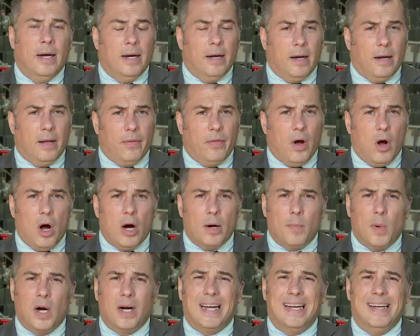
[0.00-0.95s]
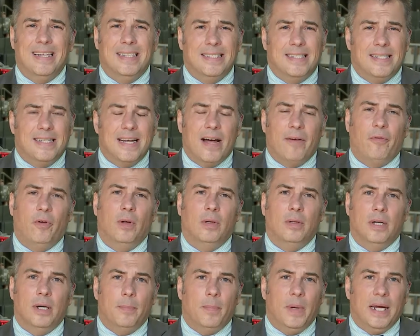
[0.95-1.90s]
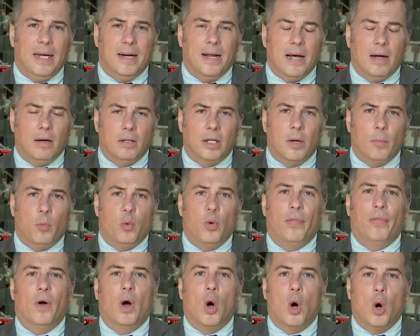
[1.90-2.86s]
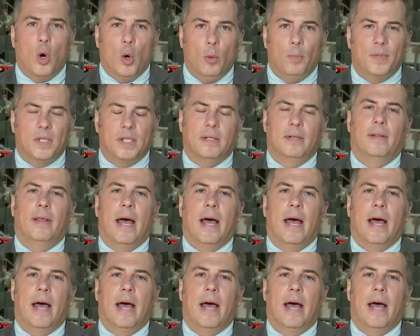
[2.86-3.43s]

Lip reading: The hog market is definitely being held up with the hopes